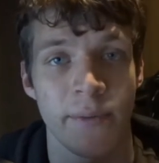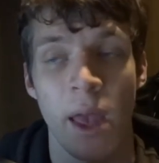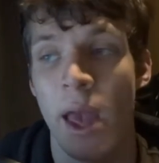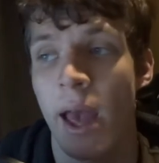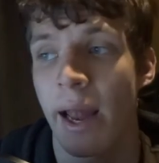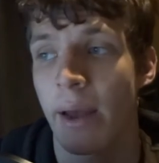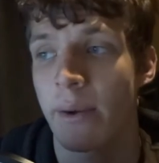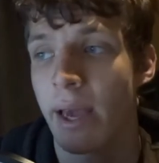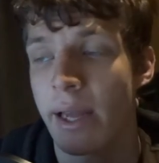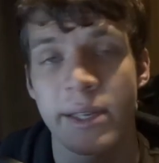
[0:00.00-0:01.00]
And now
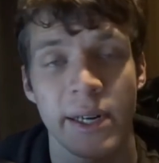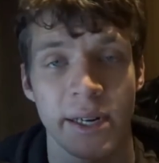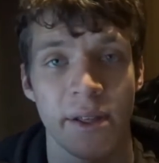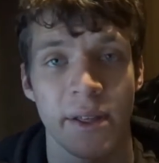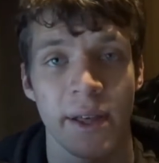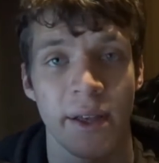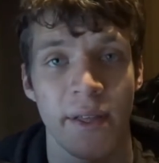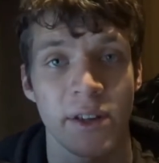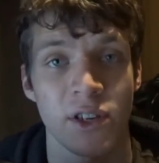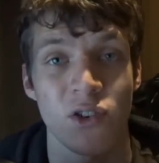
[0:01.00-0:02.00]
kids are going to think that's a
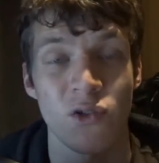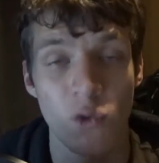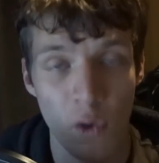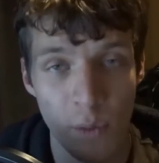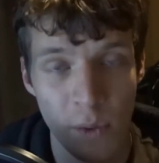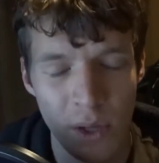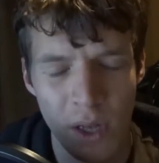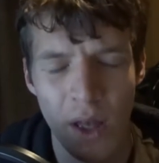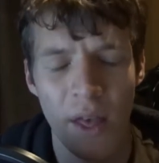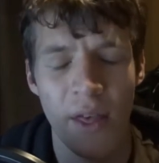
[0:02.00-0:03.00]
normal
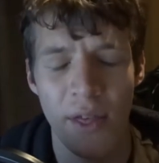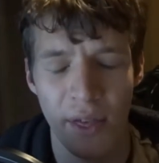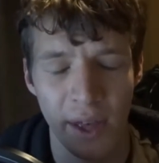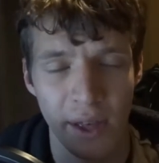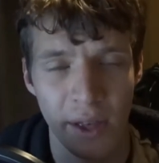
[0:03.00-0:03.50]
thing